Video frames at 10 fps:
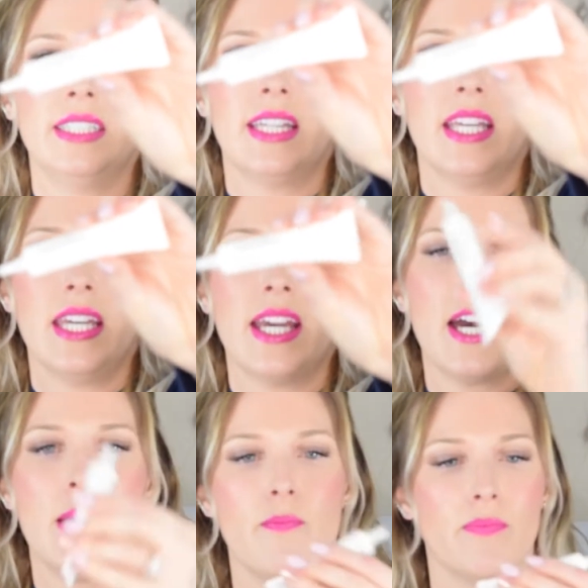
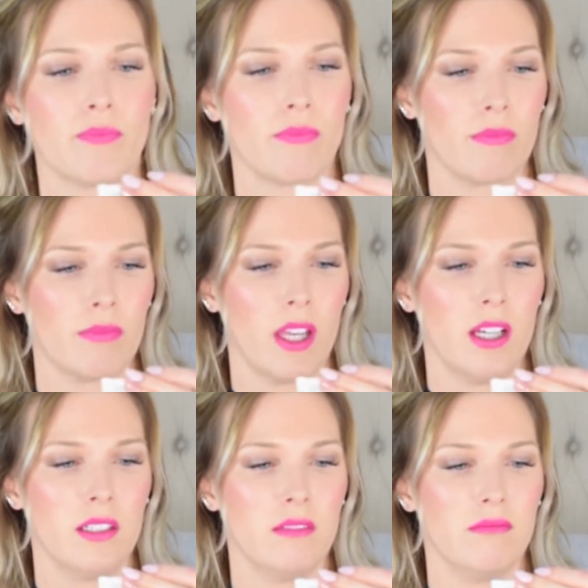the
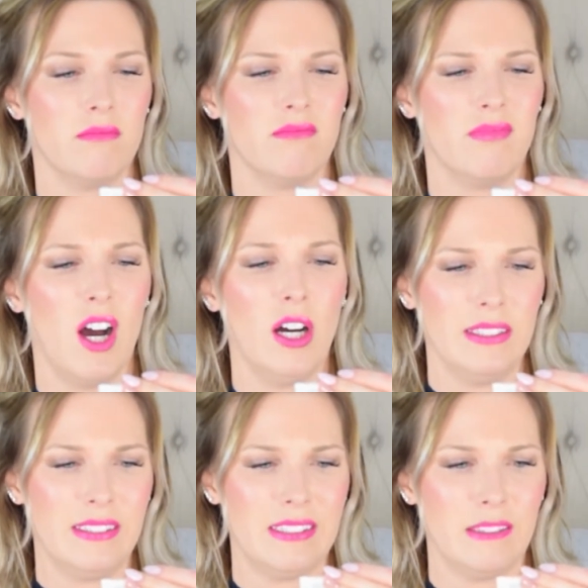Eye
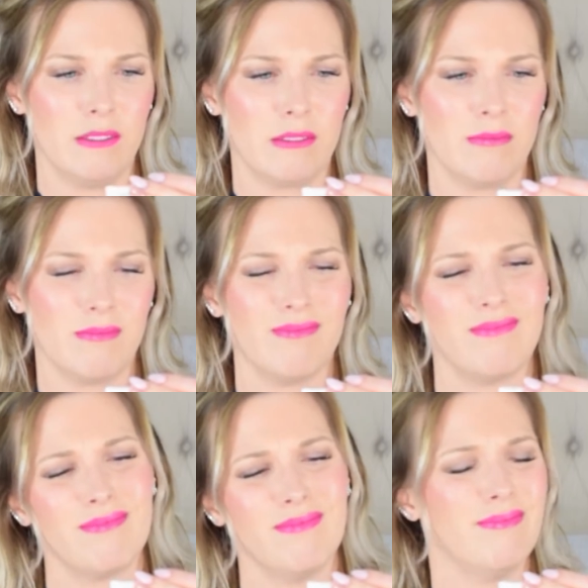Silk.
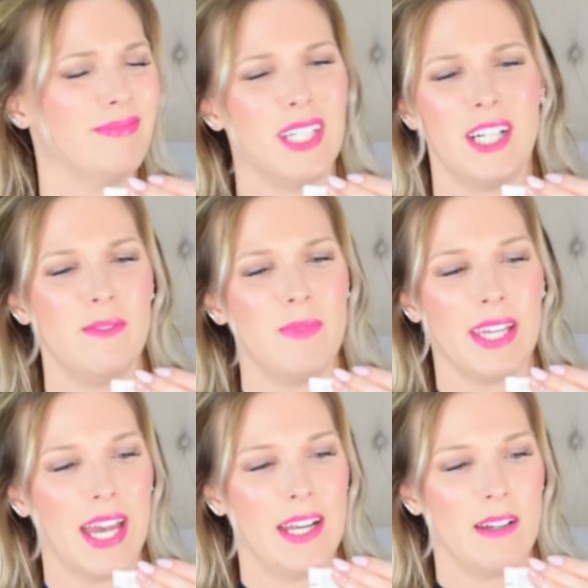No,
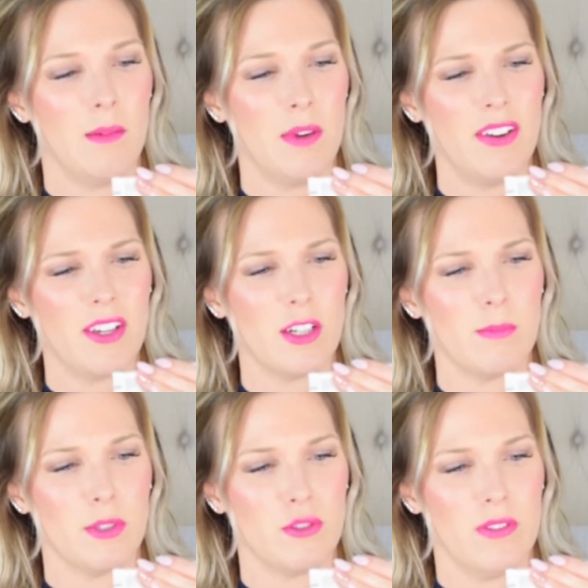again, I'm not very good
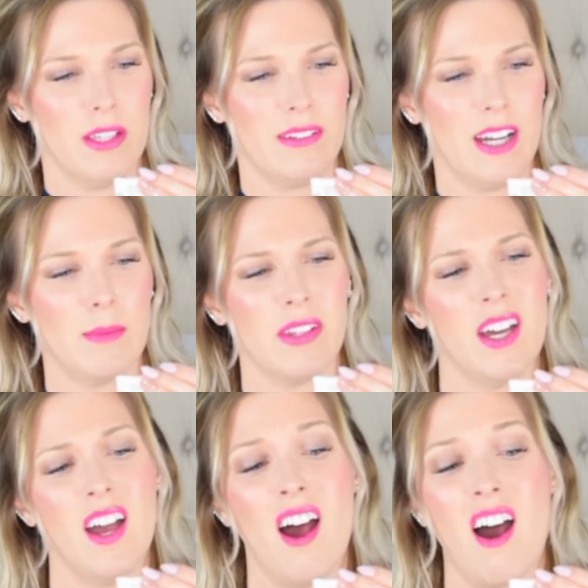at butchering these names.
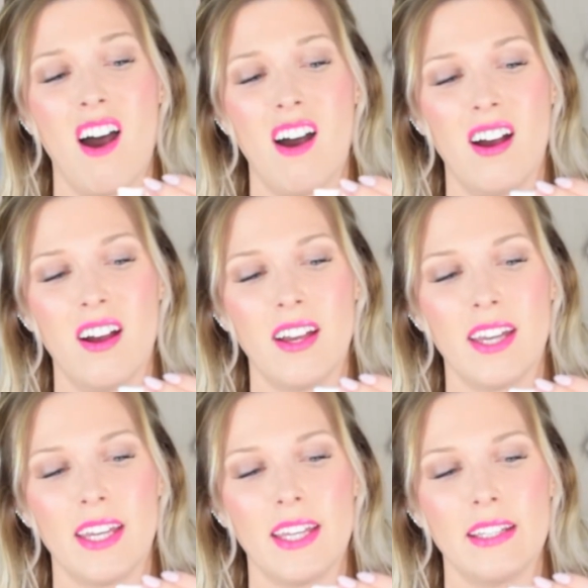
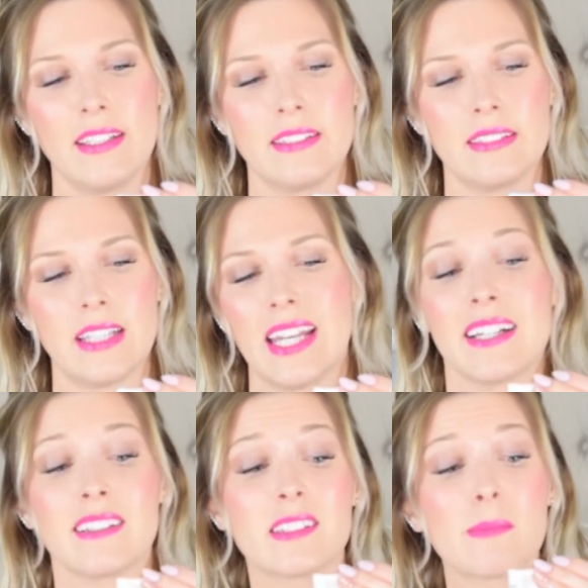
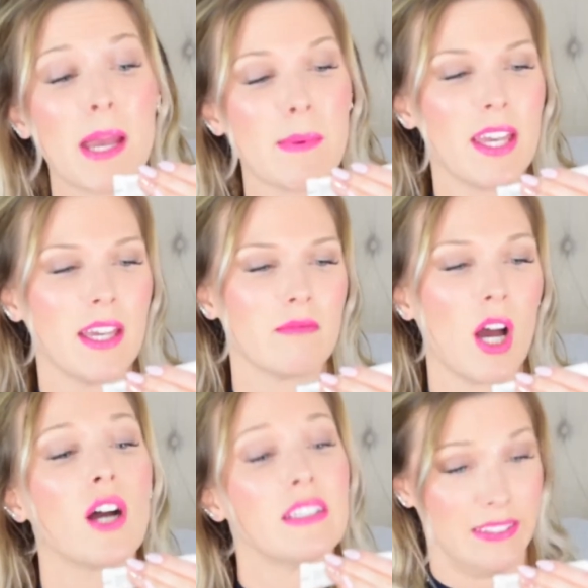Isilix, maybe?
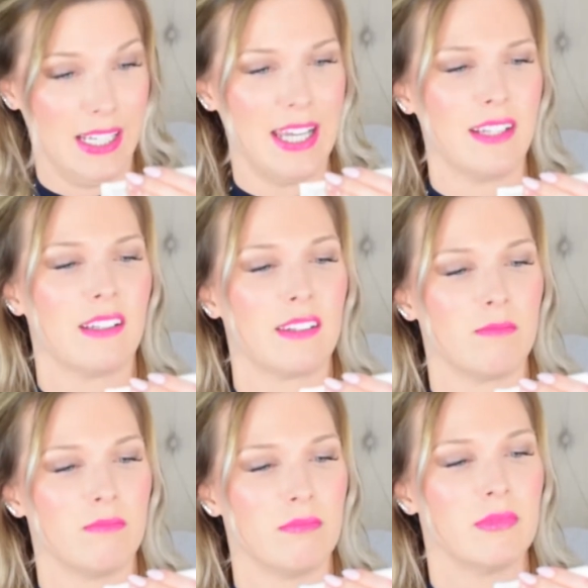Isilix.
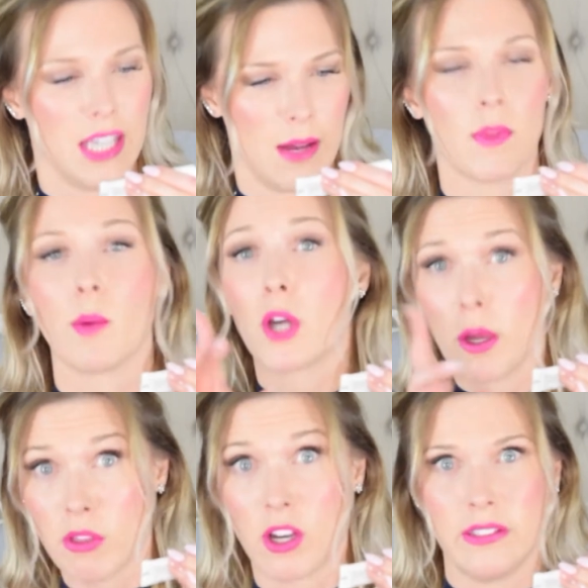Yeah, I'm
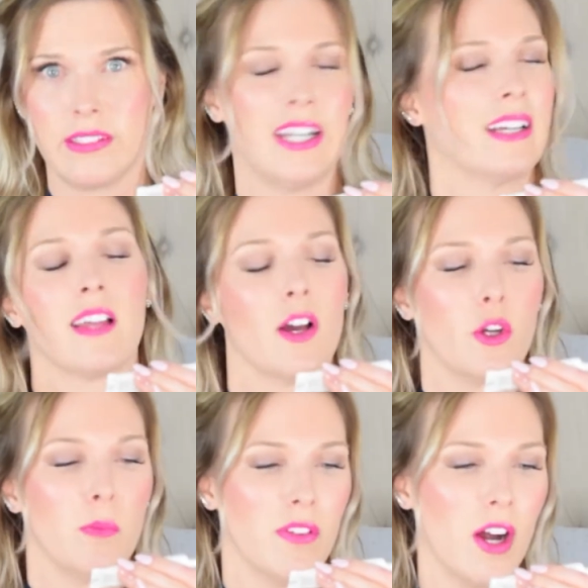going with Isilix, I
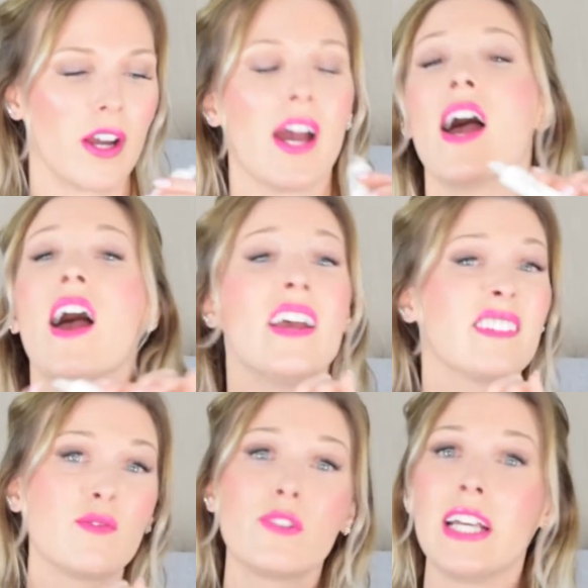could be wrong.
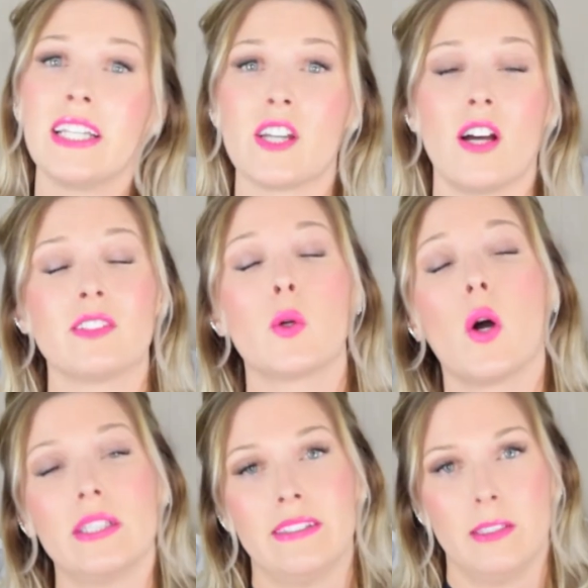It's a really nice,
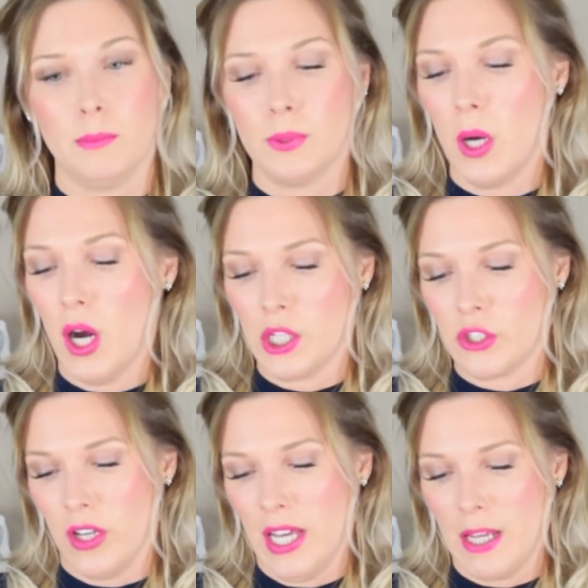quite simple eye
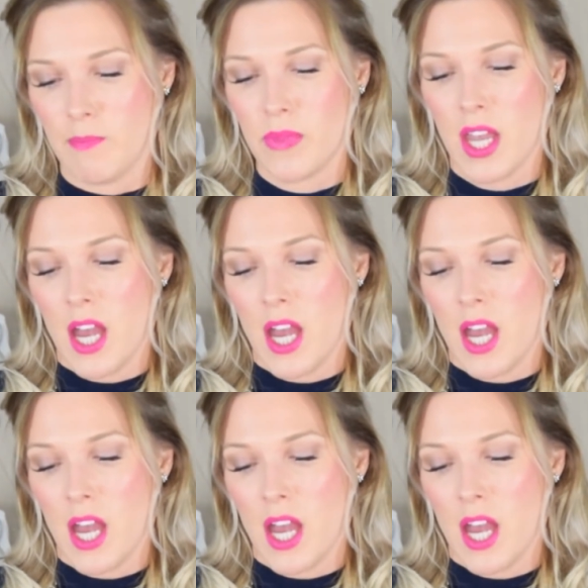cream.